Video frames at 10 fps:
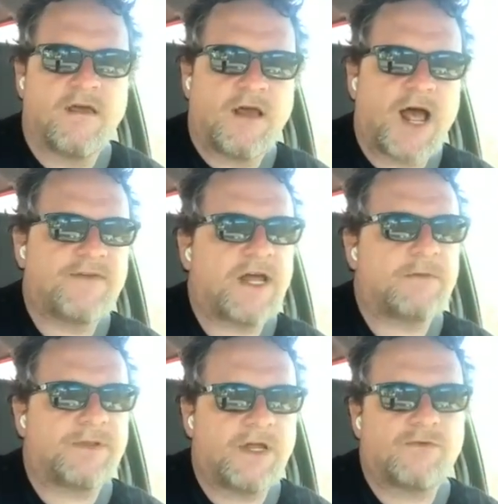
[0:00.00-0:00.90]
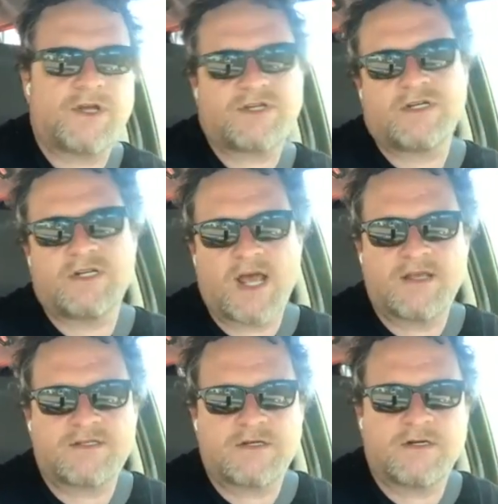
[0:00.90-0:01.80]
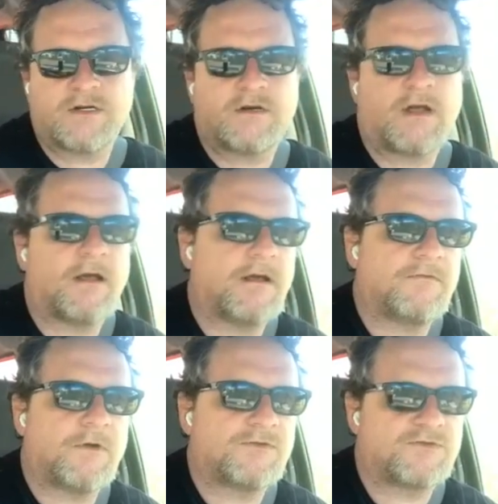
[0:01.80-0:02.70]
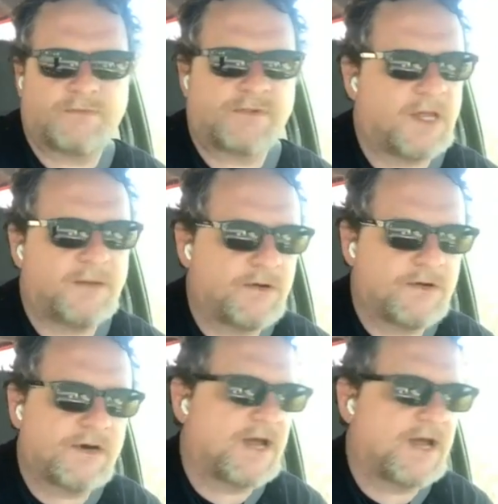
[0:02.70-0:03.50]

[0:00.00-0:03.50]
I've had him play a Russian gangster, uh, strip club owner.